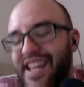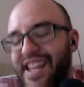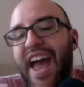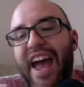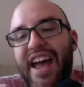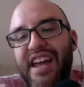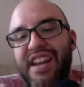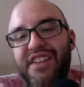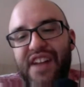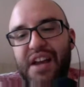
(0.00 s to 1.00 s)
Yeah, and
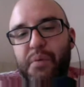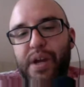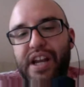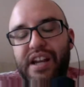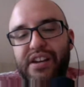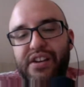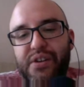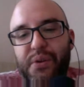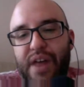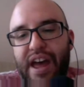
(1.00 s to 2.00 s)
if like we didn't
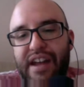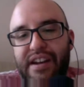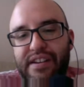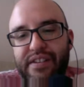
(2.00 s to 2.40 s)
do that,